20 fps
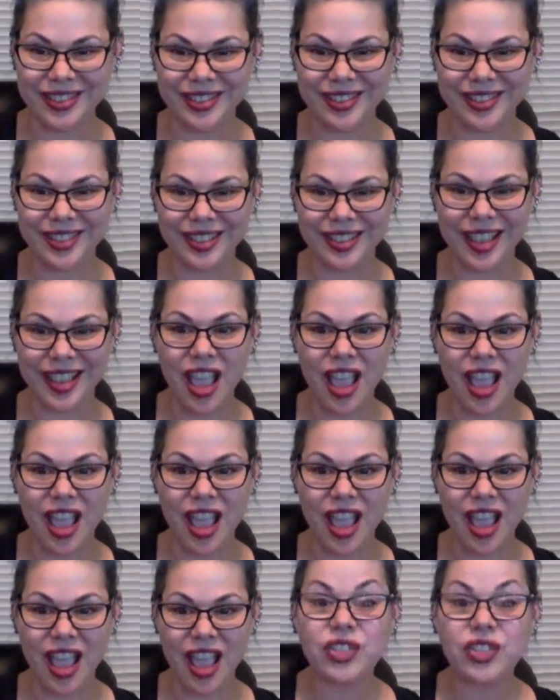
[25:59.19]
Thank you so much.
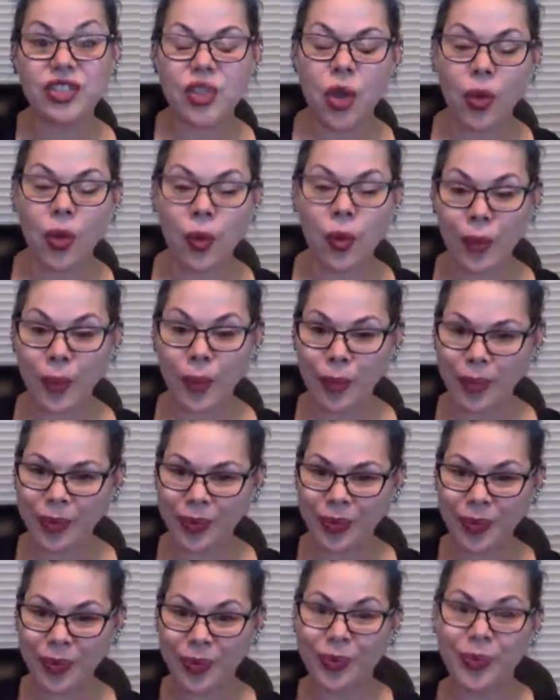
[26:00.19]
Yeah, if you're already
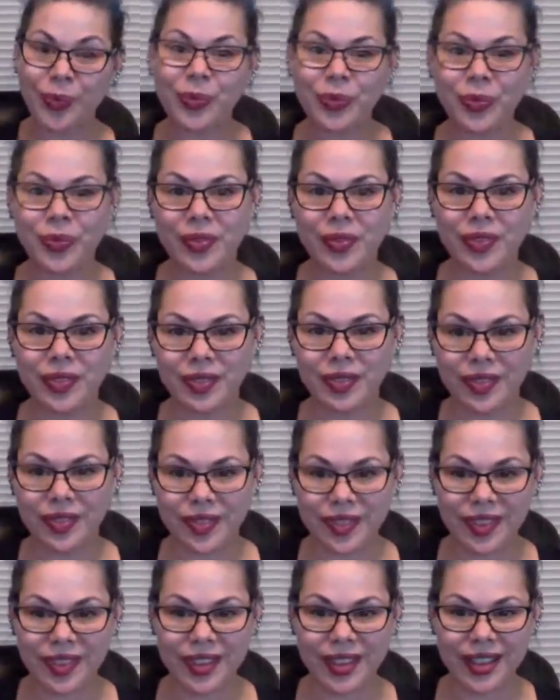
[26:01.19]
saying that about this
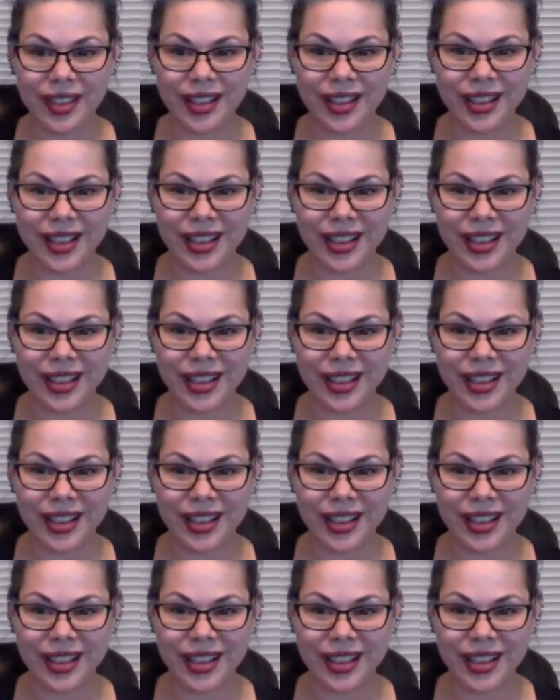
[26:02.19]
song, wow, I